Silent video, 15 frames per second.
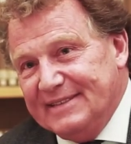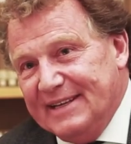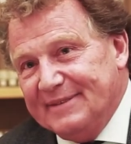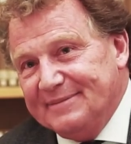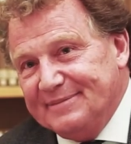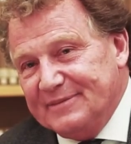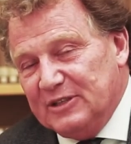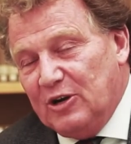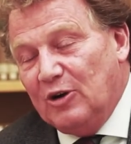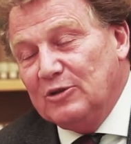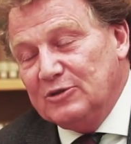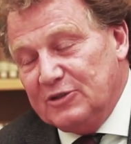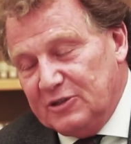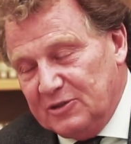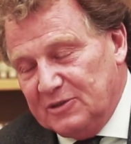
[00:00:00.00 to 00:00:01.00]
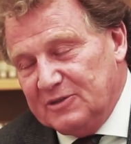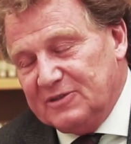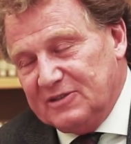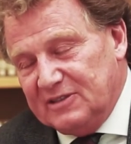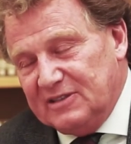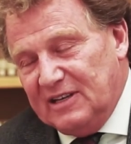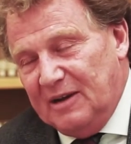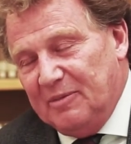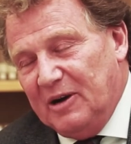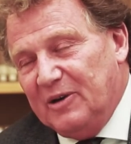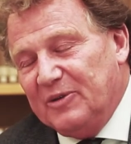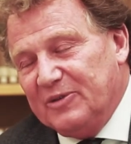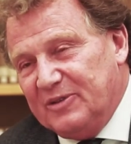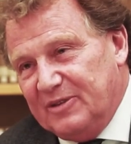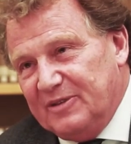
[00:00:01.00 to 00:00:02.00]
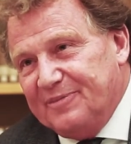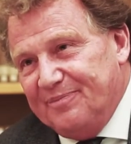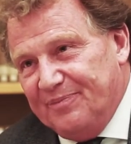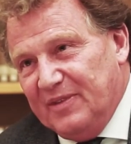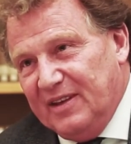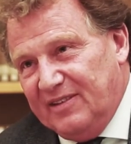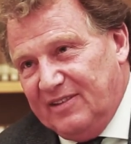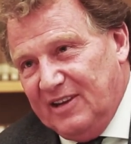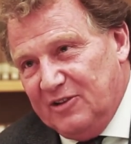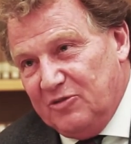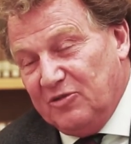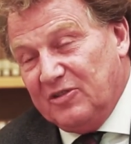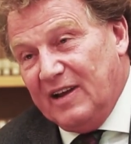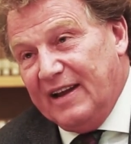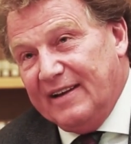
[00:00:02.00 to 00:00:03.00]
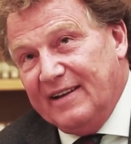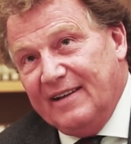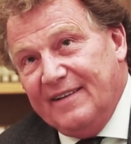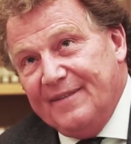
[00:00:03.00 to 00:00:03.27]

them conscious about these issues and